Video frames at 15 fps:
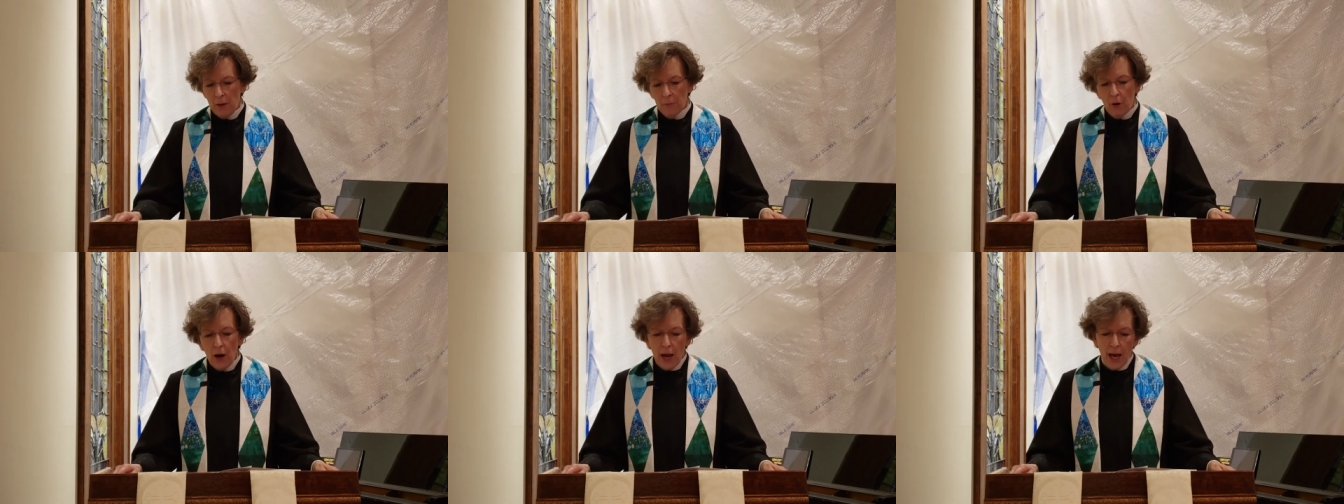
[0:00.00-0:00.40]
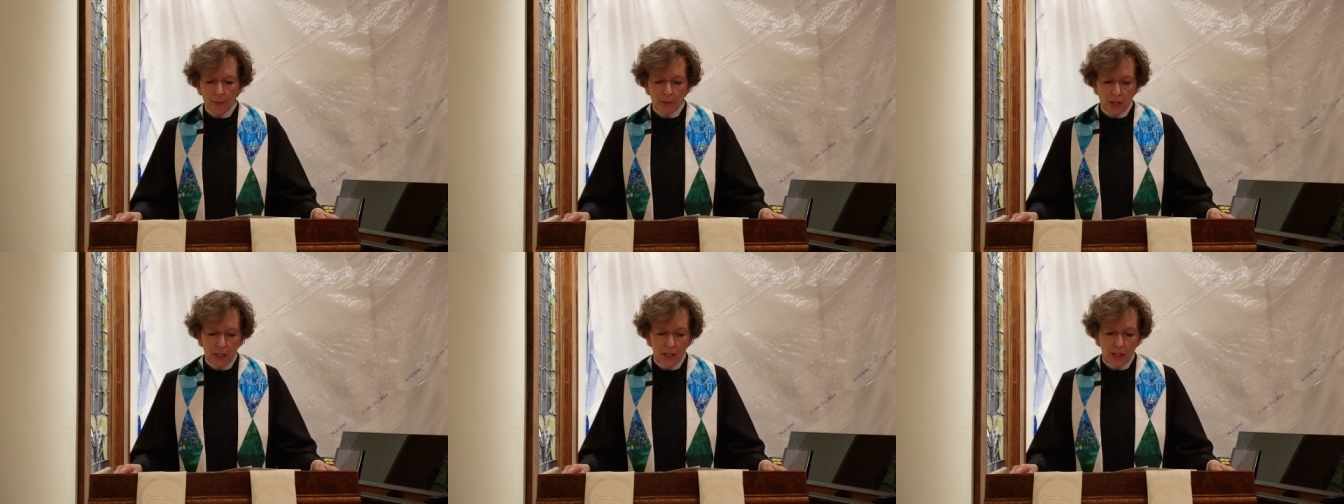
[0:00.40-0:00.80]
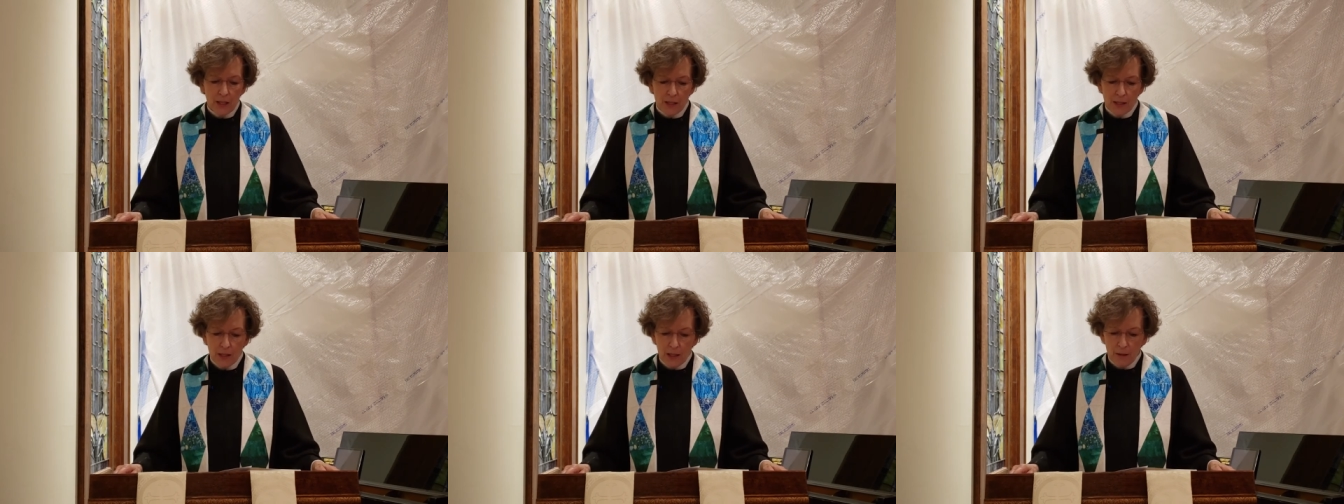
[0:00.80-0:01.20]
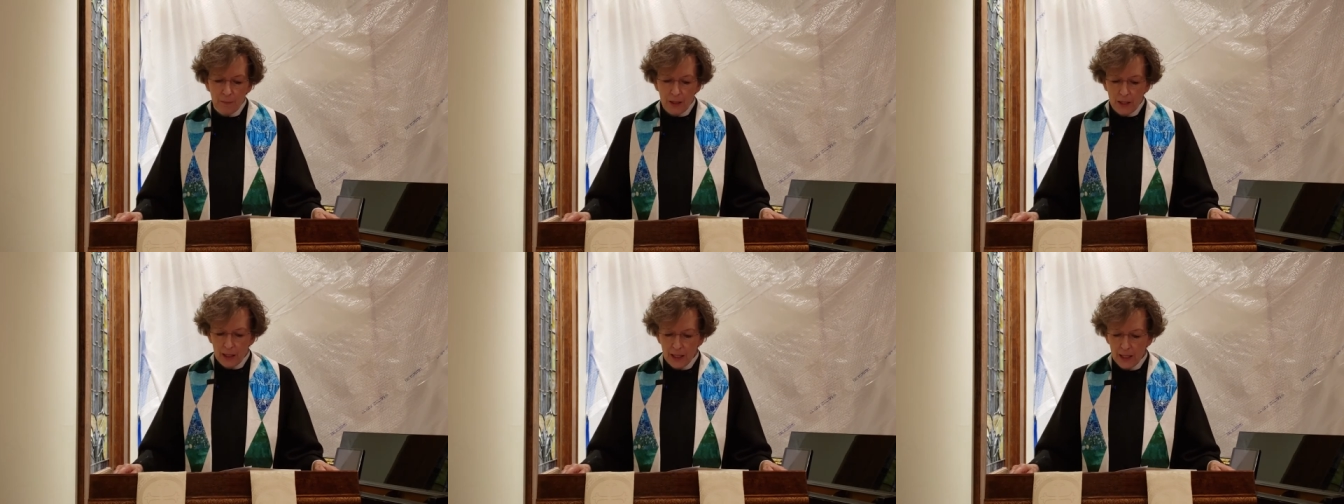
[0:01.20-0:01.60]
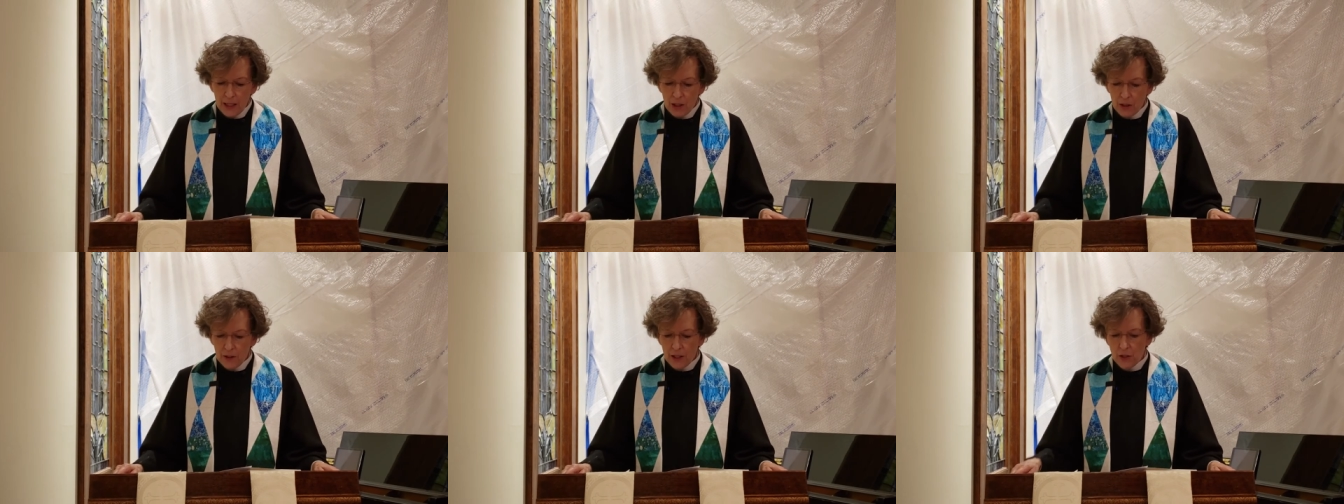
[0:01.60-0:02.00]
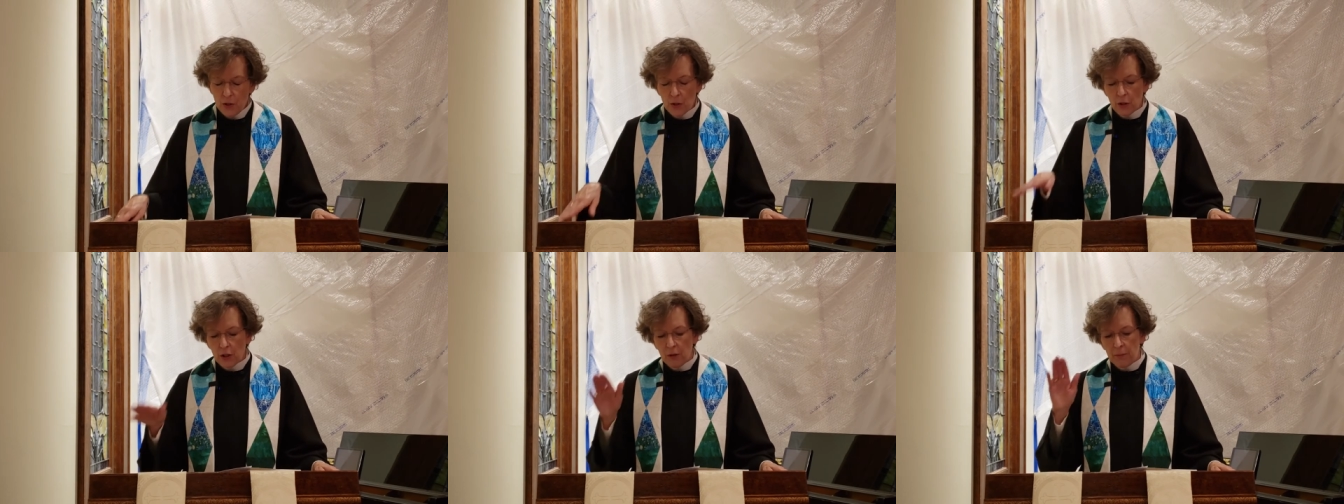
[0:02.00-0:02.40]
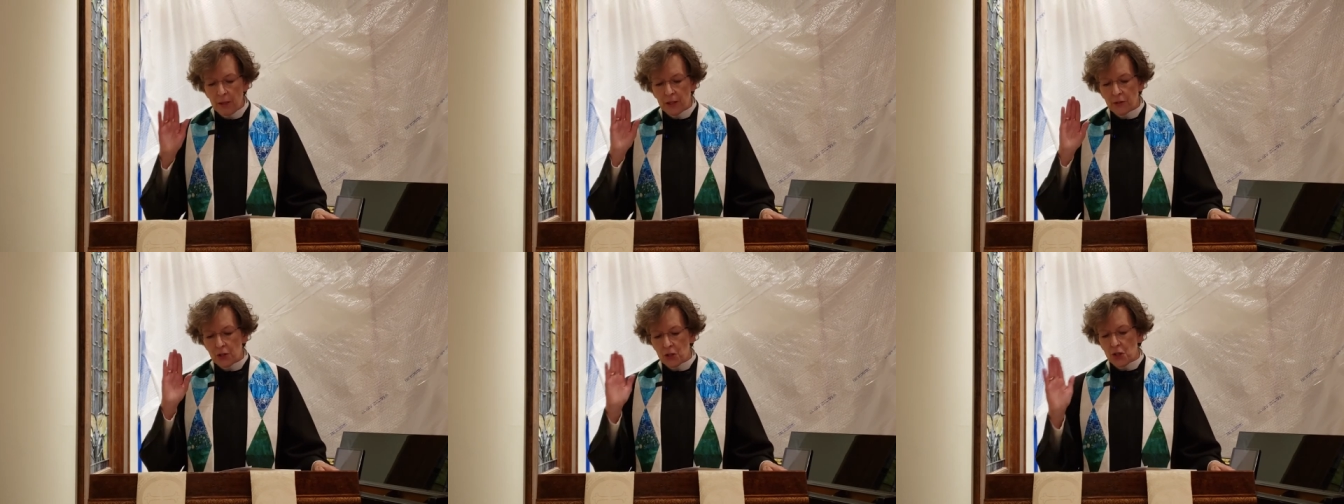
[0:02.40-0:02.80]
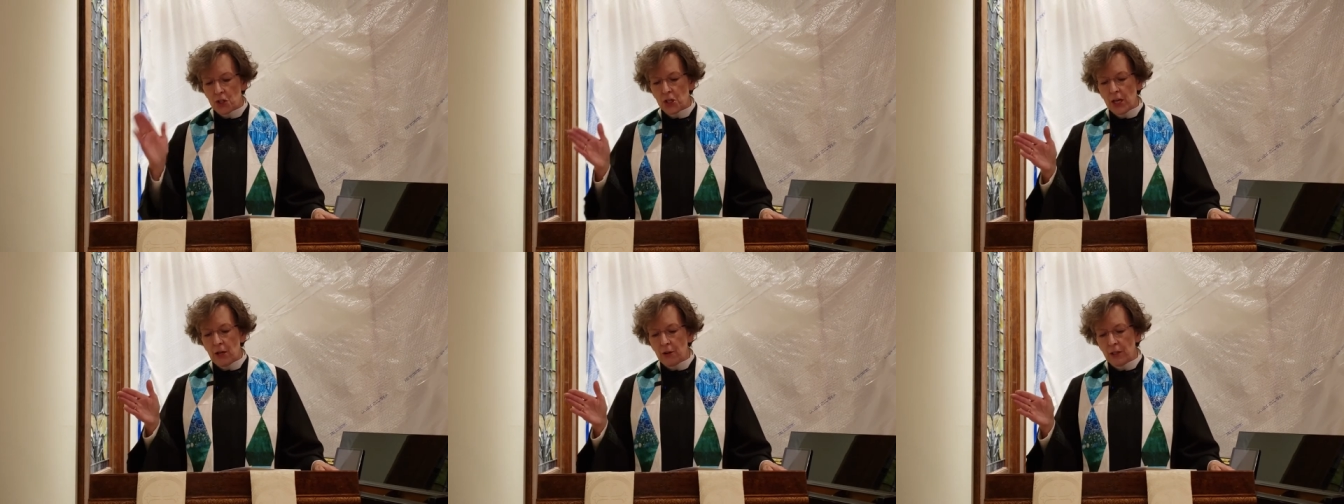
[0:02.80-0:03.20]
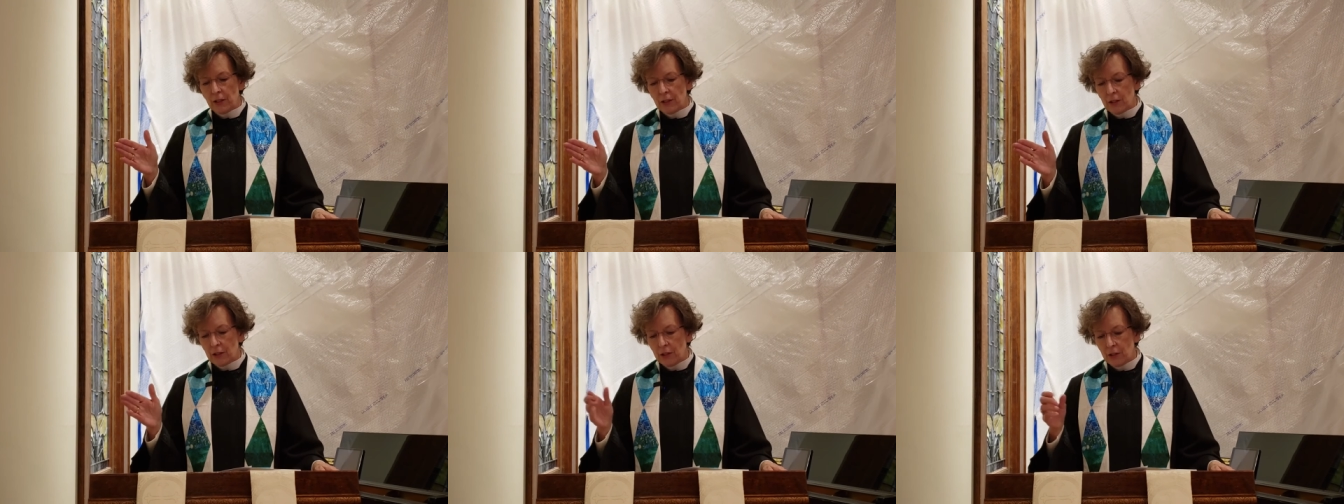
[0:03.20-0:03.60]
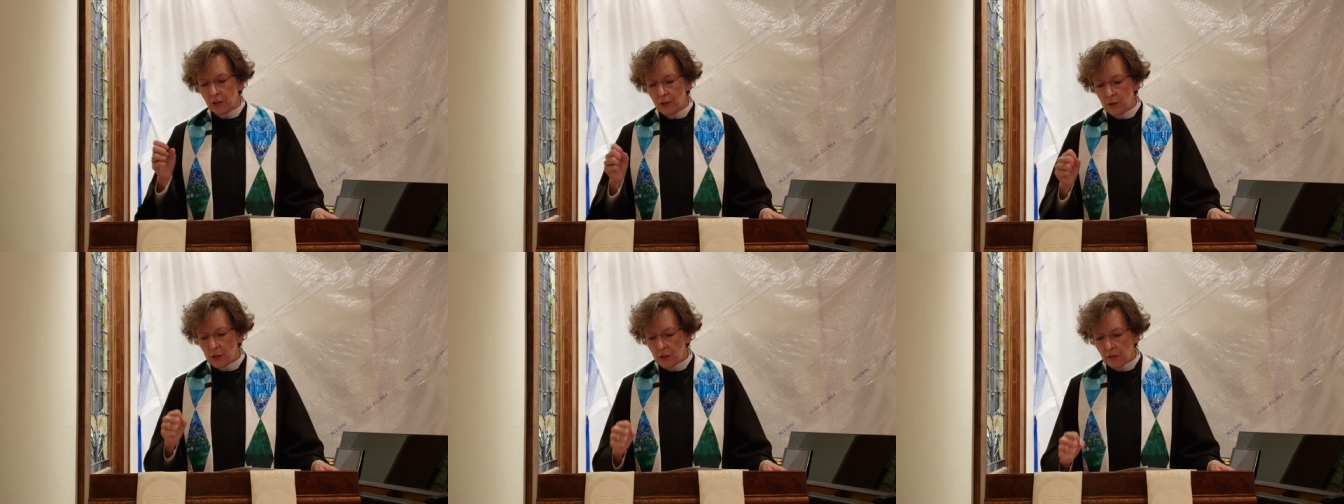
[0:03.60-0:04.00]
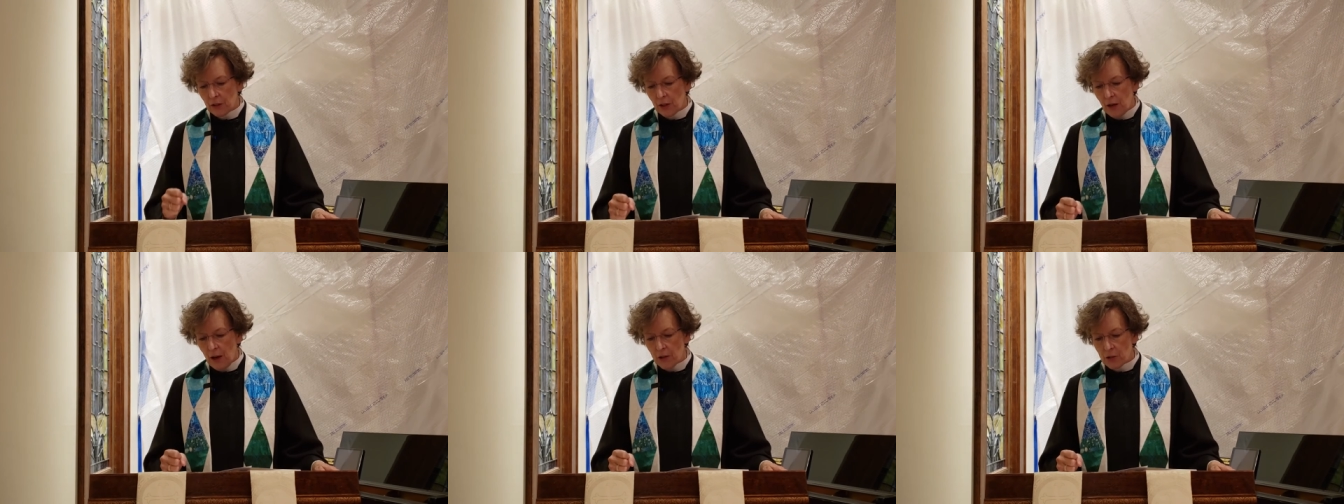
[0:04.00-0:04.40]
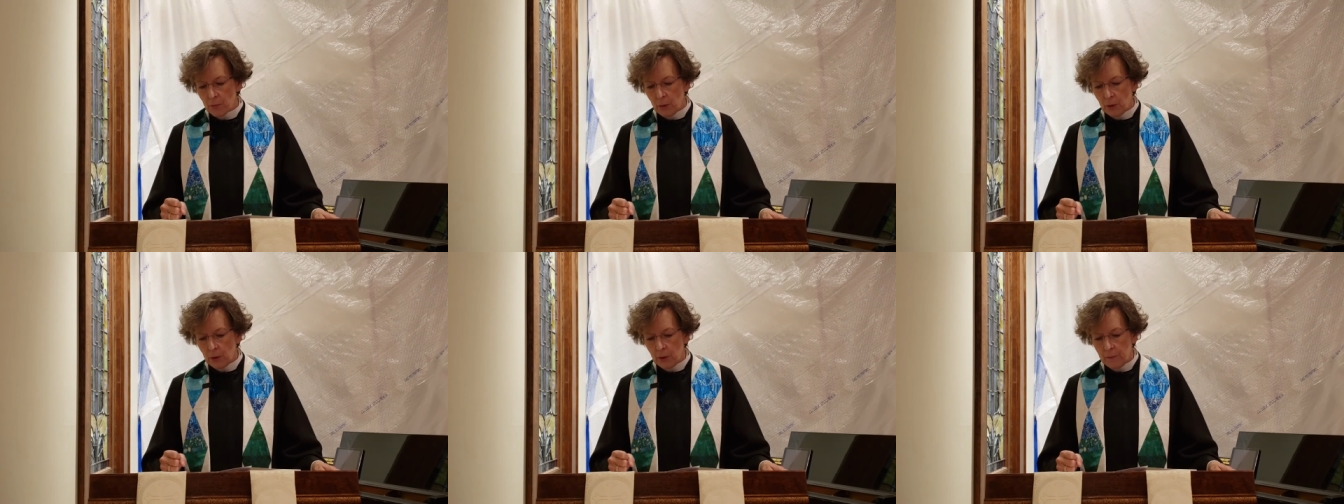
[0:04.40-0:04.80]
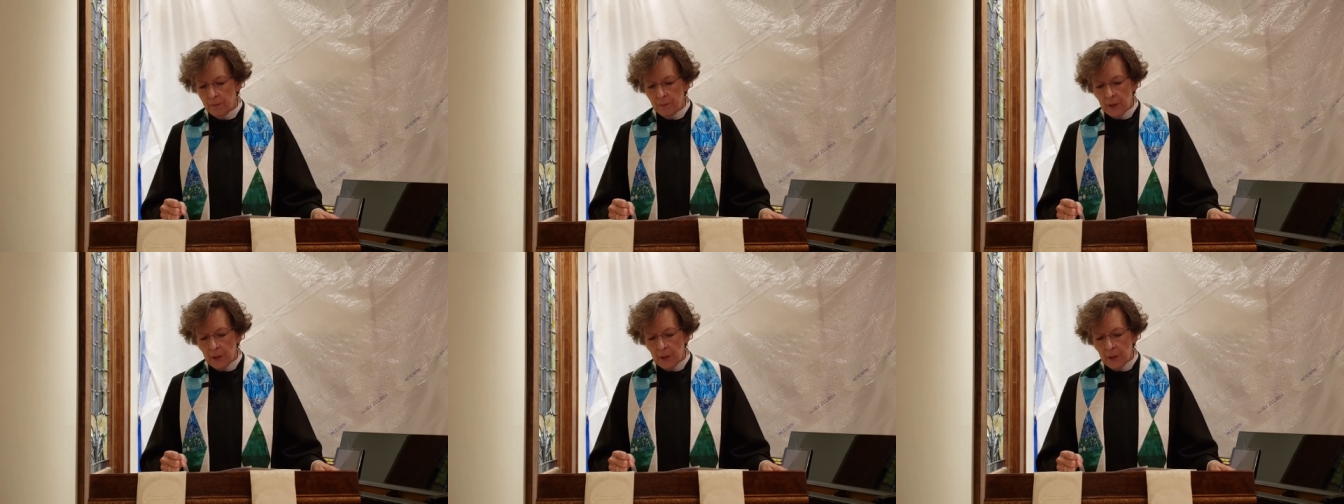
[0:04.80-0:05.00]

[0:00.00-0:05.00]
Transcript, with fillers: Perhaps this could be the year that you commit to sharing the good news of the gospel